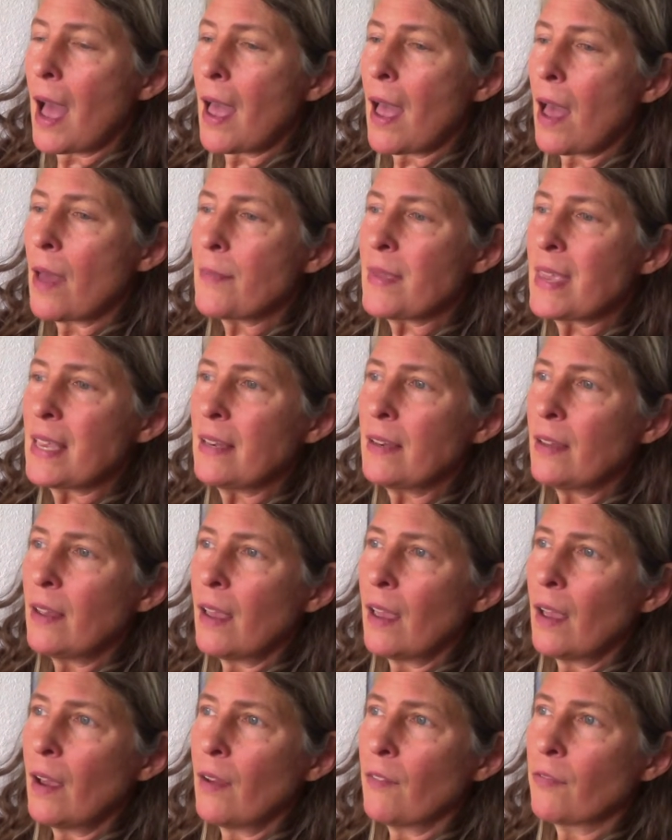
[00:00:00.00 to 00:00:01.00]
I mean,
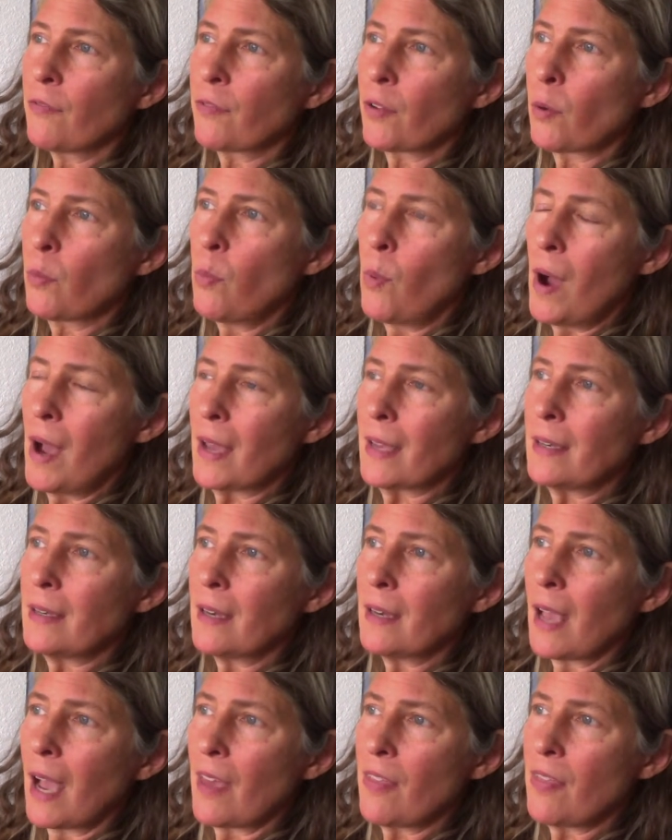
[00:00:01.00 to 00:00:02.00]
for
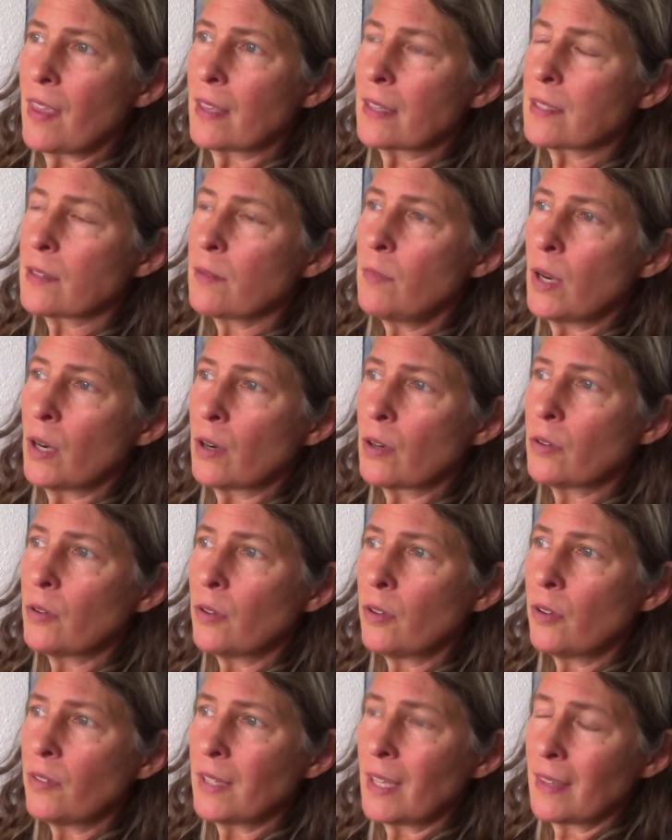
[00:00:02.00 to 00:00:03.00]
one, I think it's a
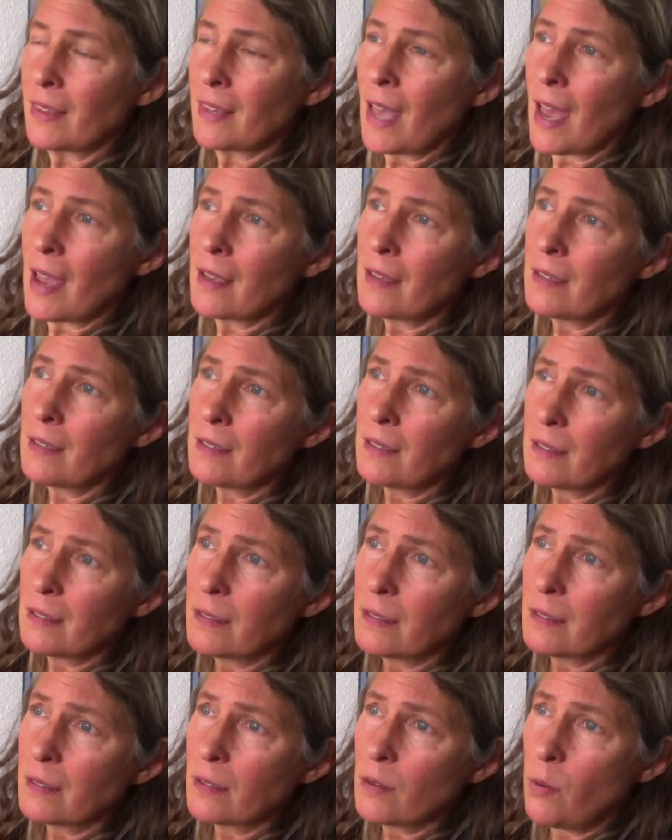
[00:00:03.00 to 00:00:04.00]
miracle that that
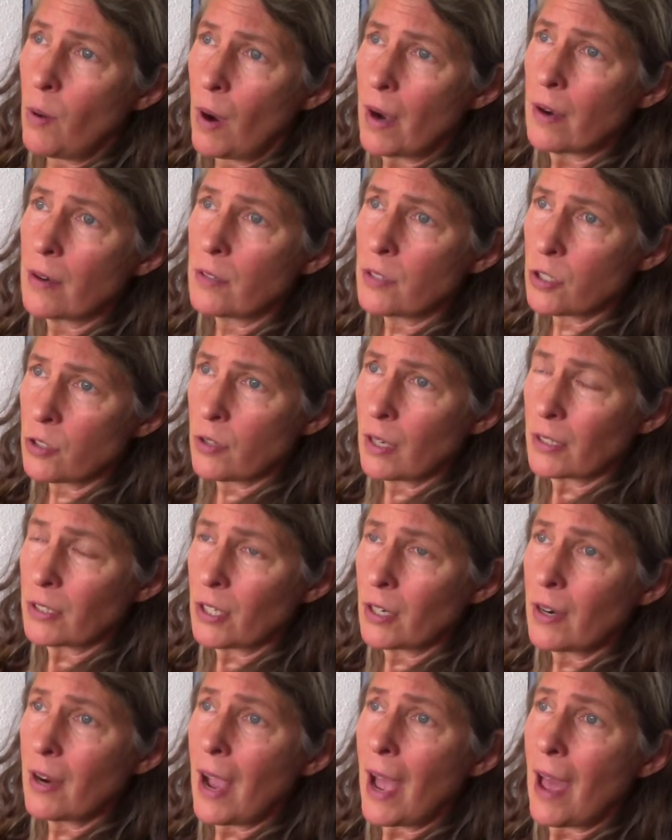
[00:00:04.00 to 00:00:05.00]
choir
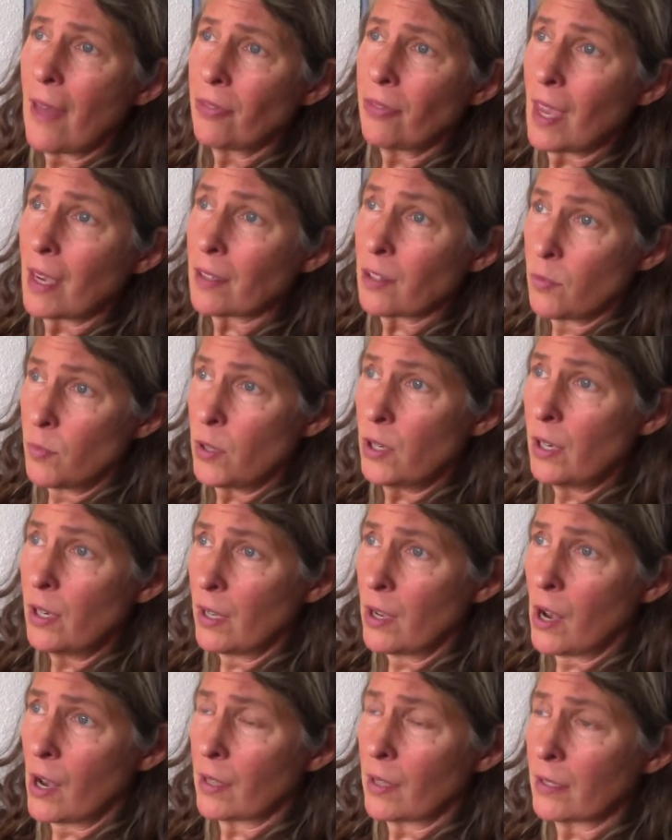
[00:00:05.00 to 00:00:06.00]
instructor at that community
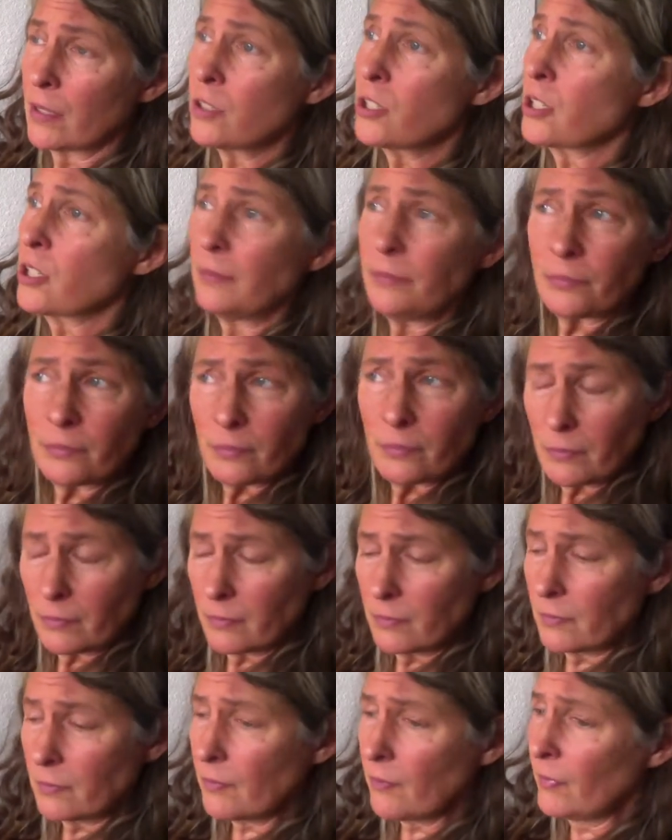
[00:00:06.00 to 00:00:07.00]
college
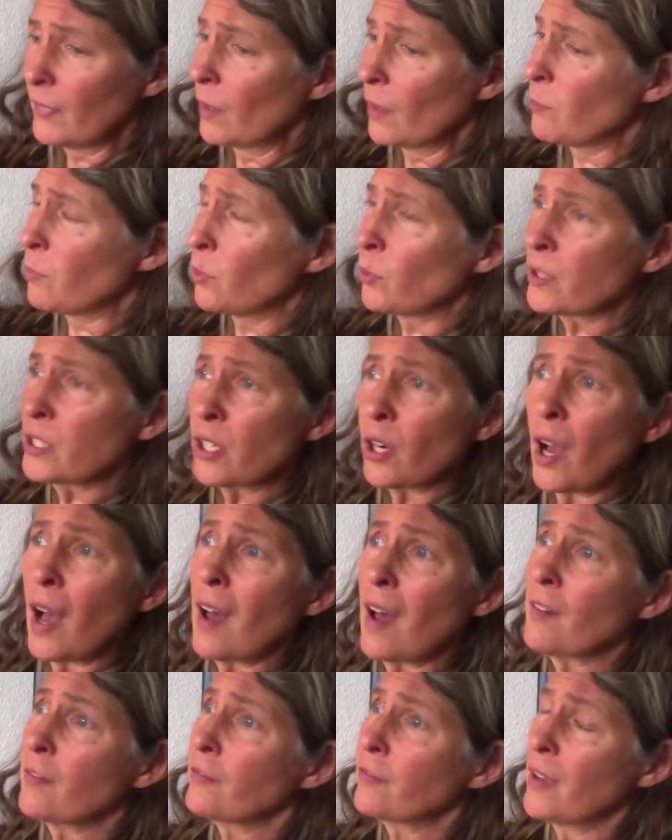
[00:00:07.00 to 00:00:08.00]
pulled it
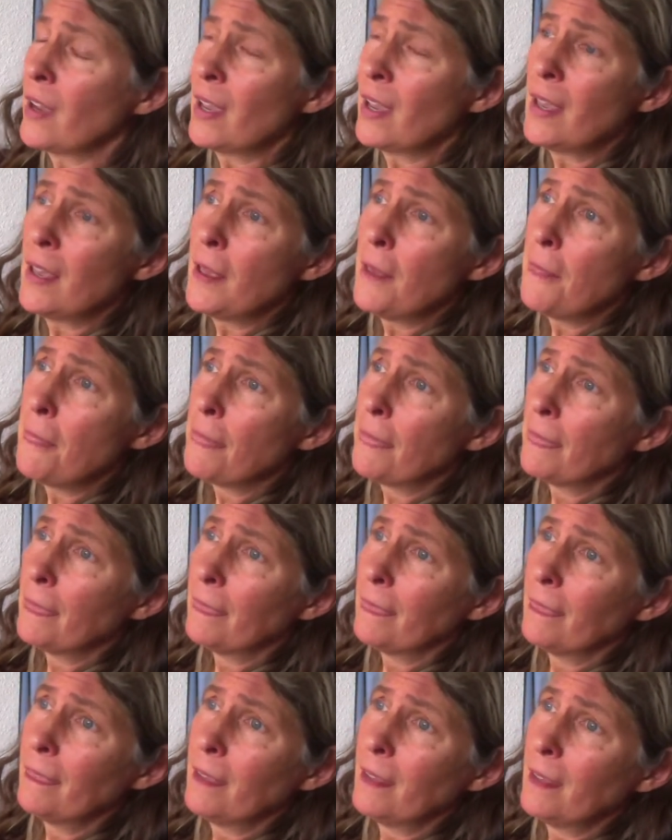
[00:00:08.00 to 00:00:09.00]
off
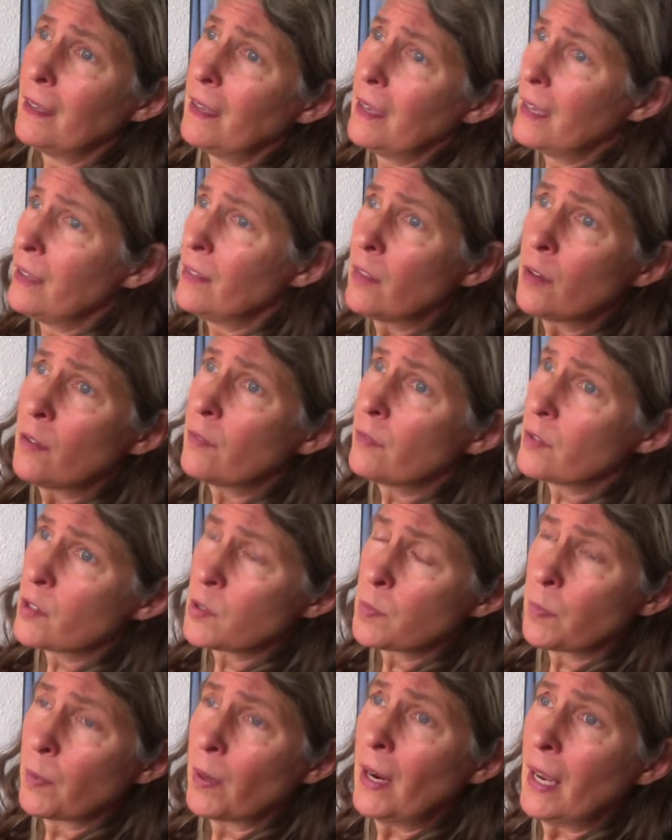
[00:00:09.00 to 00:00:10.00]
in the
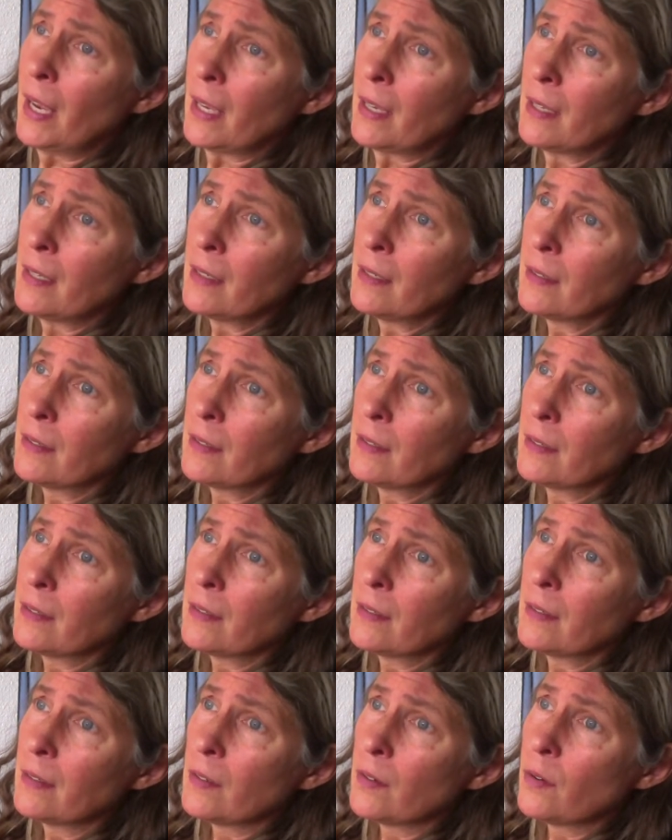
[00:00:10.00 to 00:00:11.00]
spring
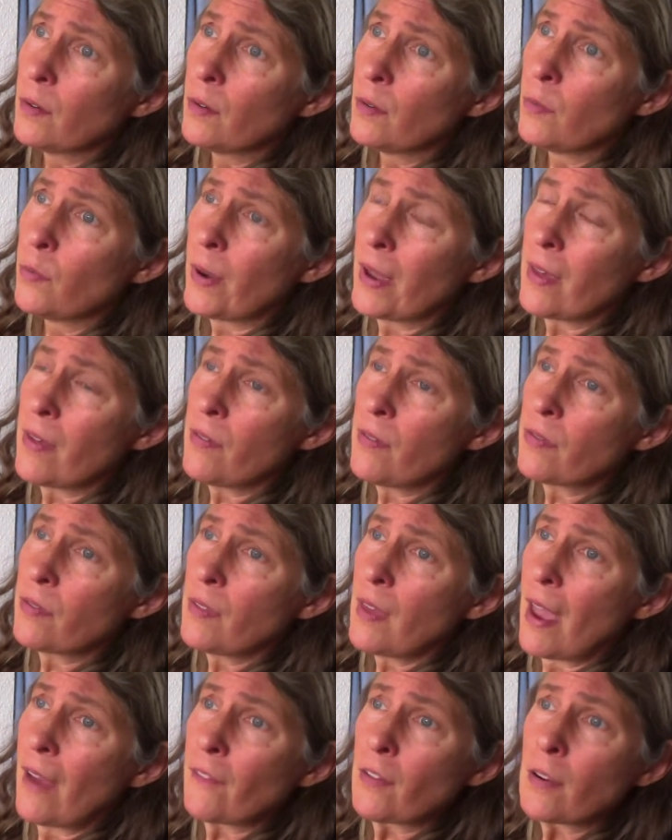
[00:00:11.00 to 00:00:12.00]
with
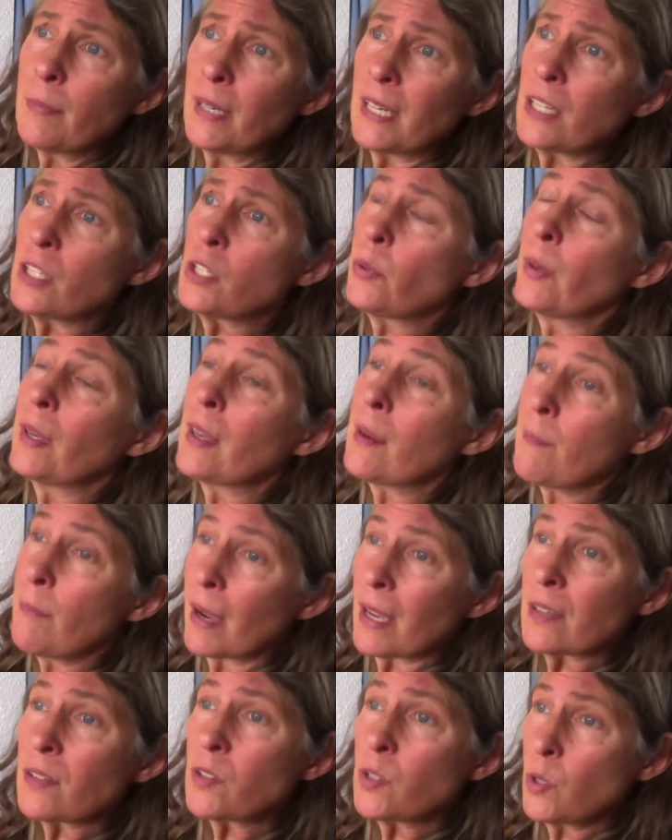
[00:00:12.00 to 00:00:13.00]
everybody doing it
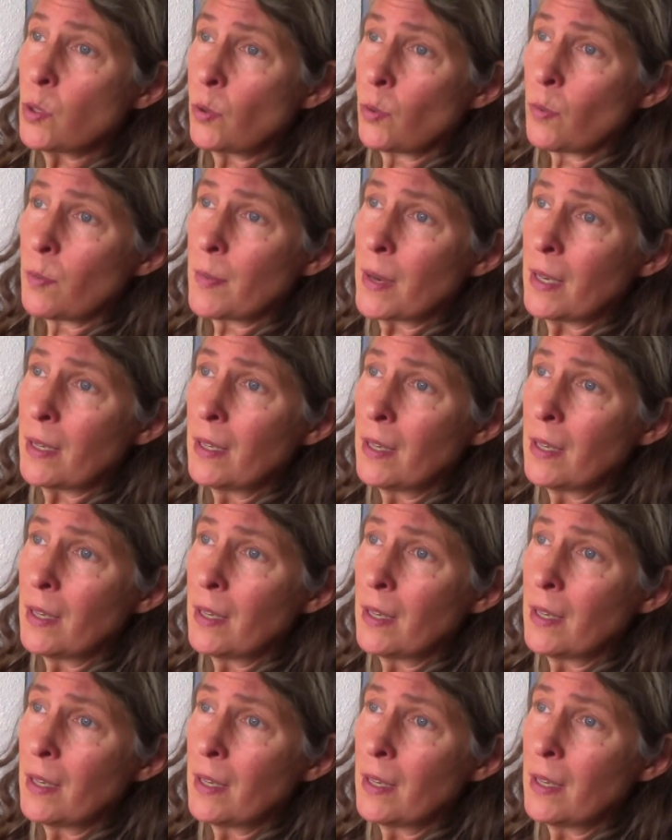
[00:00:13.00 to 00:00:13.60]
by Zoom.